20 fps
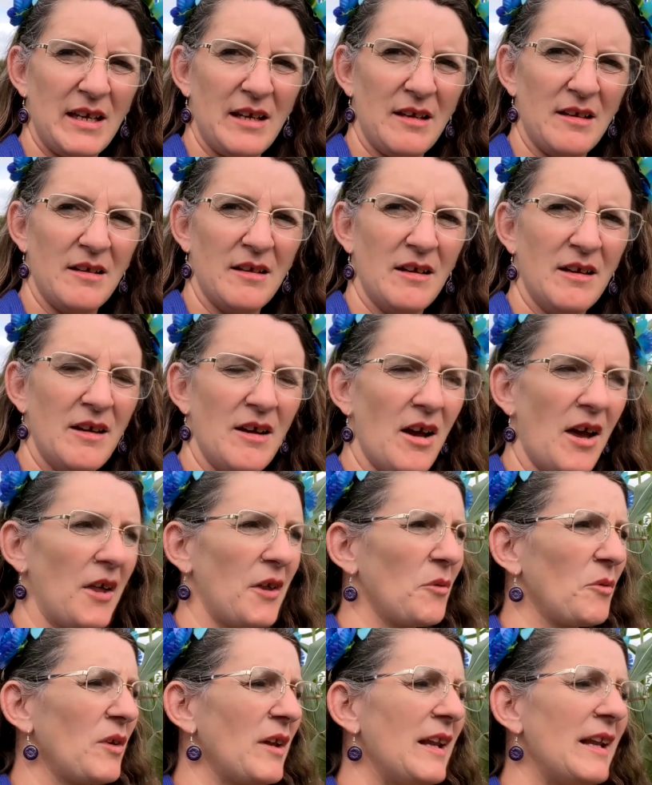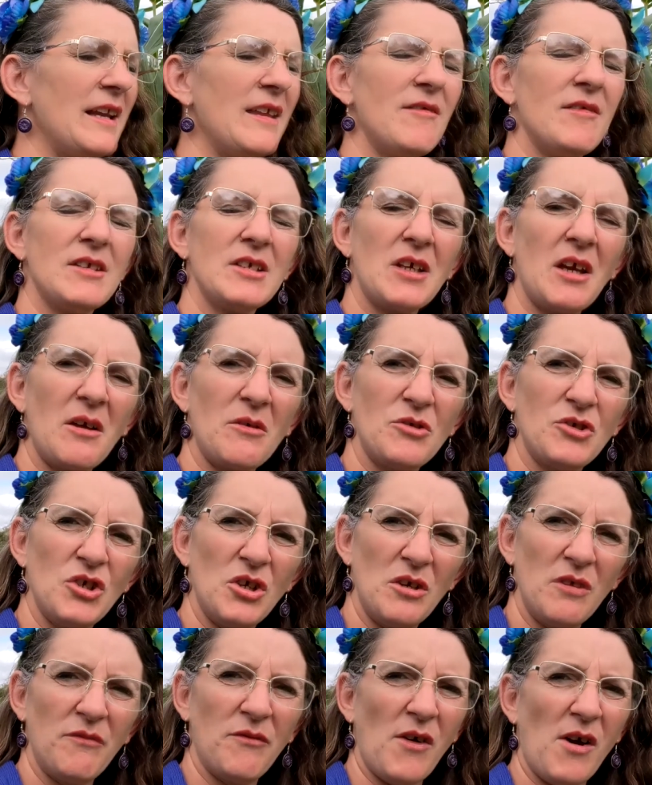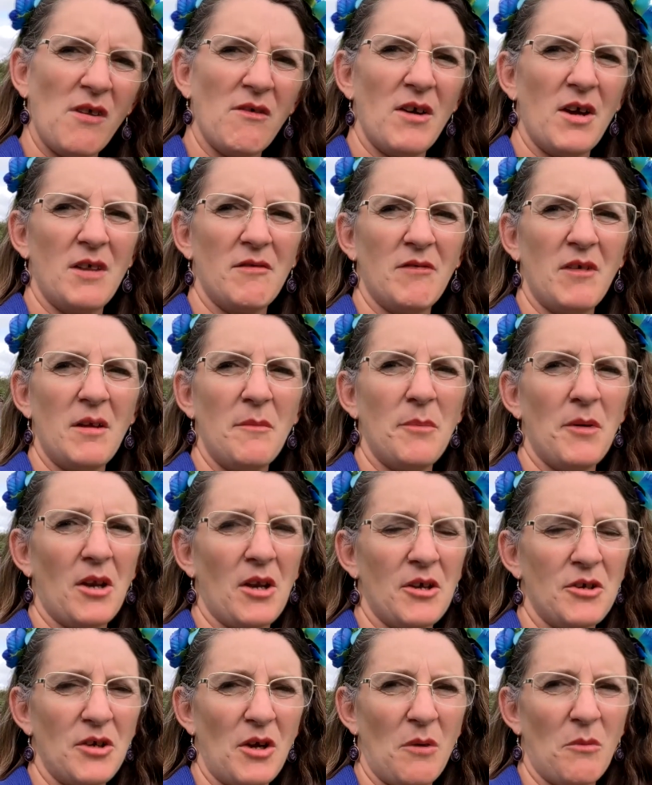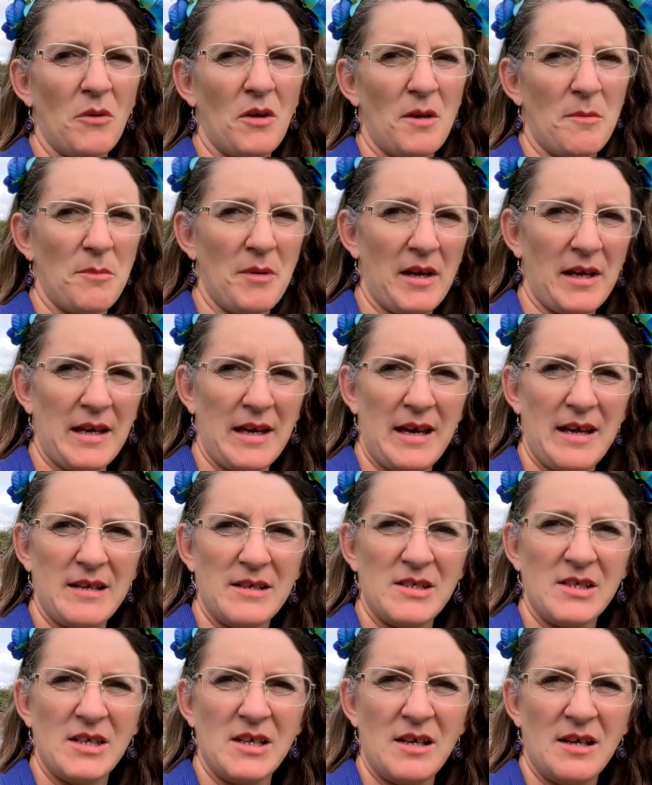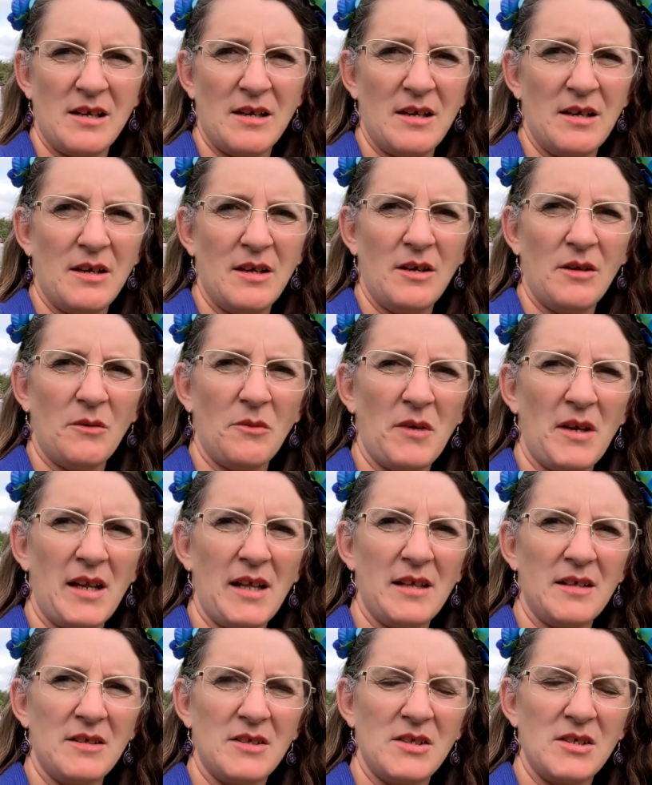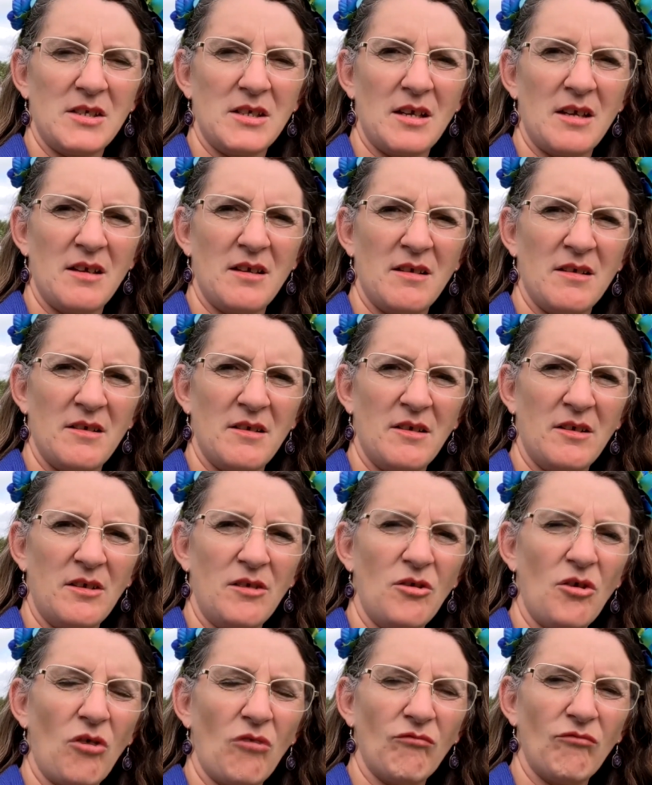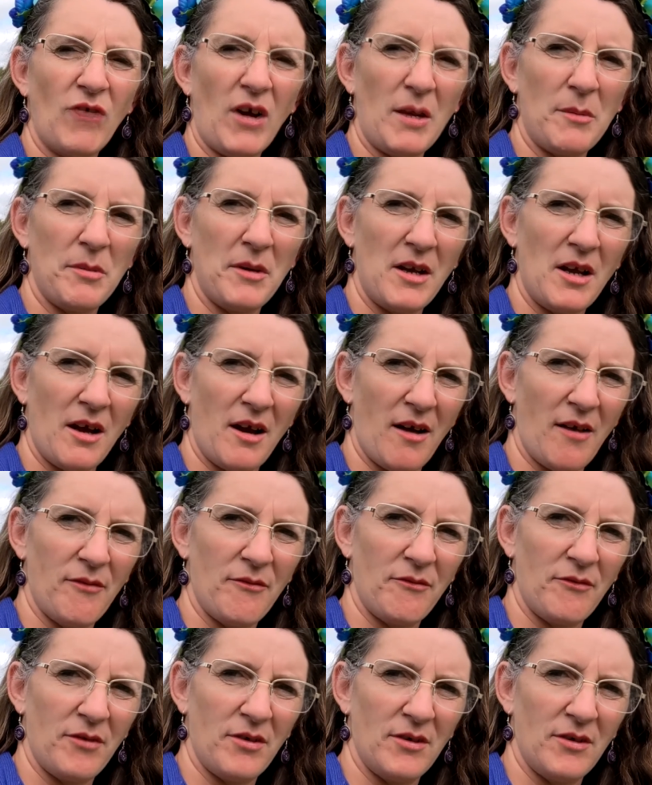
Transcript: I don't want to leave it to go too far over, but I don't want to pick it when it's not ripe enough.